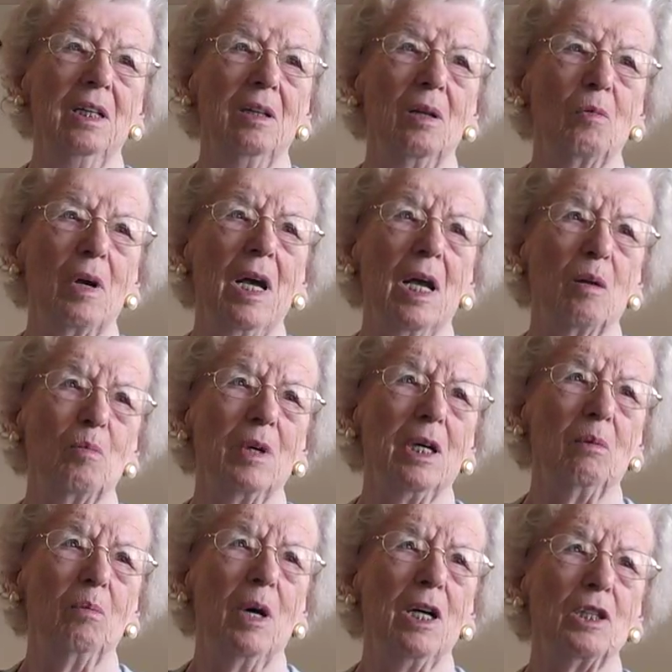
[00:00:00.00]
We had a big
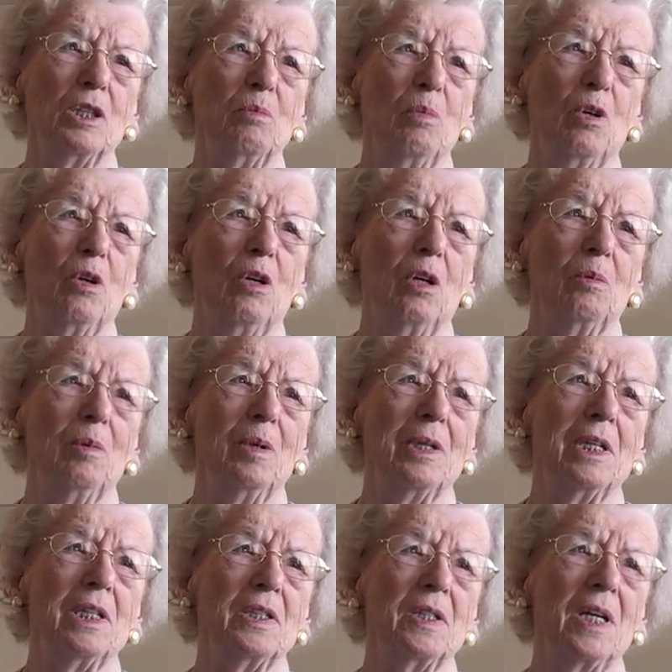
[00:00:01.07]
punch bowl
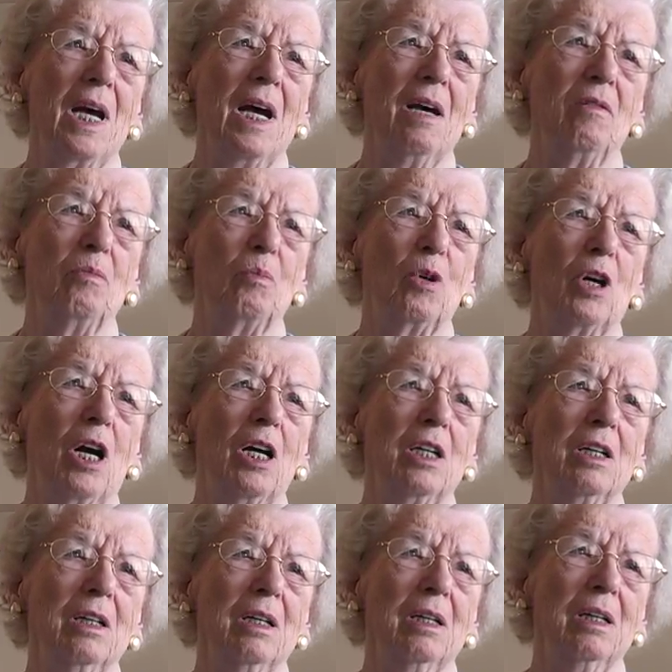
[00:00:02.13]
that the staff brought.
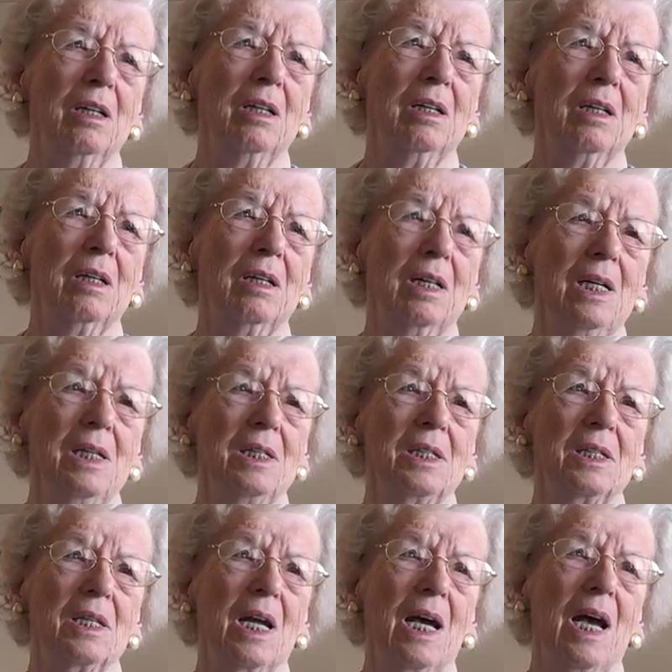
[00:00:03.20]
His
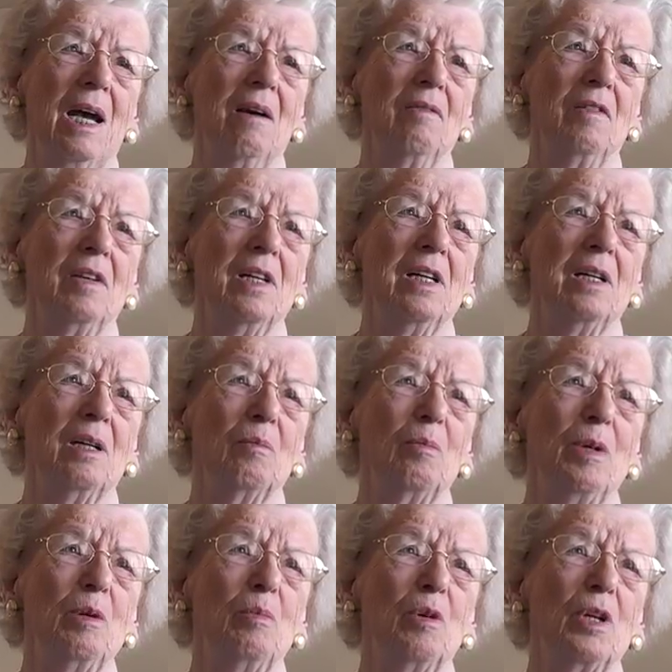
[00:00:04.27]
staff and the
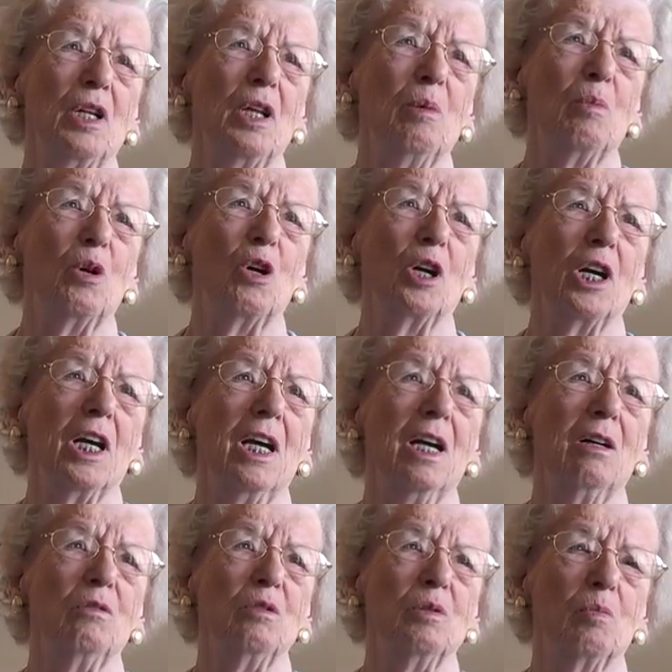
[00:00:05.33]
people in the boarding
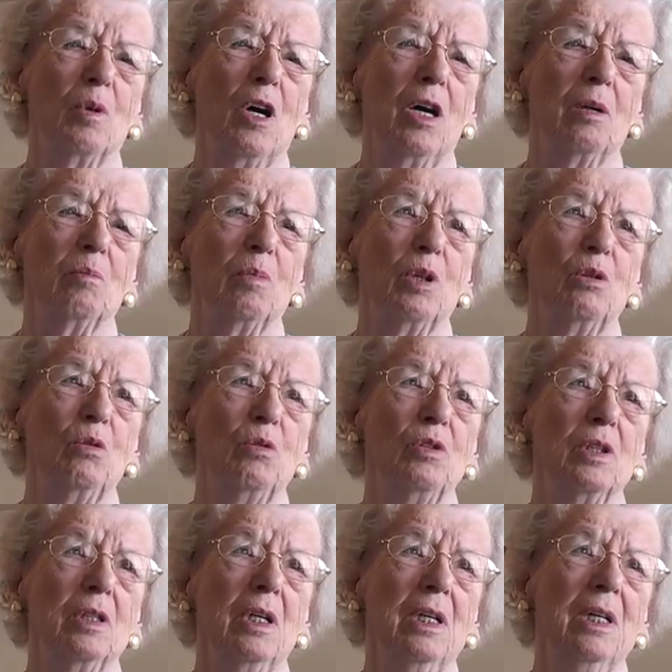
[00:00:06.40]
house brought booze.